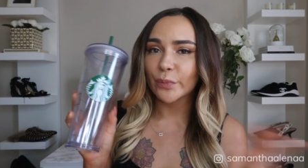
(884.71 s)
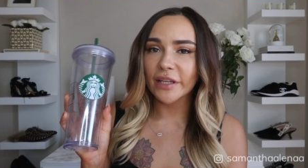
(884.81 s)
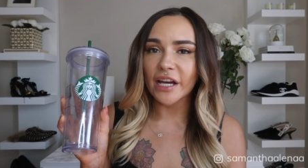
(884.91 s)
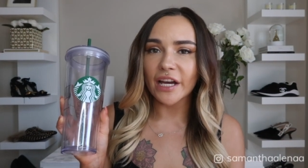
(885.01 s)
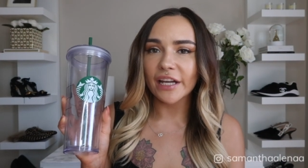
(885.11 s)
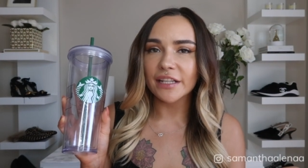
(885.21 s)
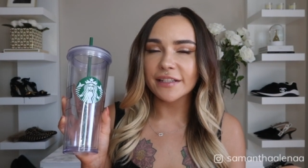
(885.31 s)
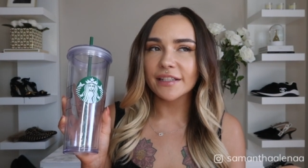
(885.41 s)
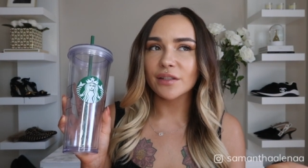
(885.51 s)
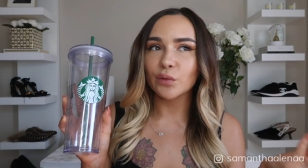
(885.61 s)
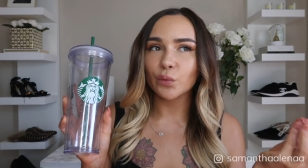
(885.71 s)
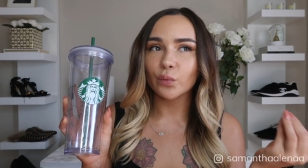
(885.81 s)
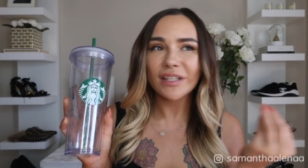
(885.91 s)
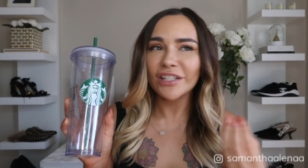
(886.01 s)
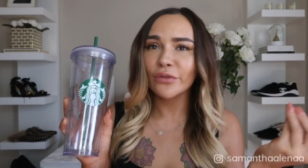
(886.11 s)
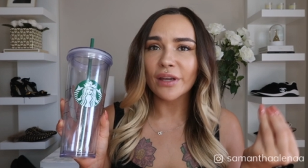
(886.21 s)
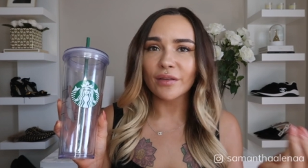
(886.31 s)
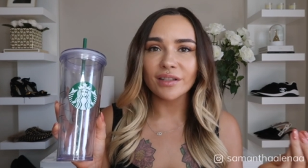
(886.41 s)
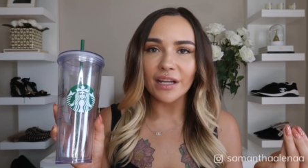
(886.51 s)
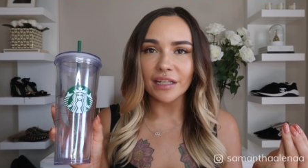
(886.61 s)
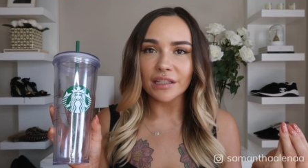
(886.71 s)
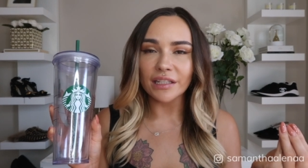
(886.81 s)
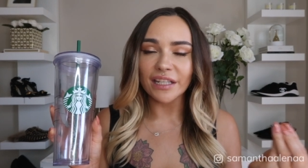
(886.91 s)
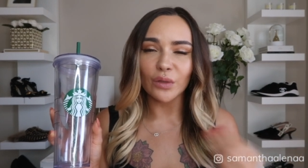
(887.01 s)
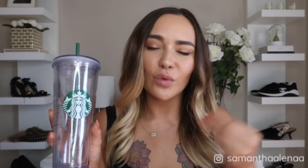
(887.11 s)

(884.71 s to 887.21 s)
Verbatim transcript: because it's 2019.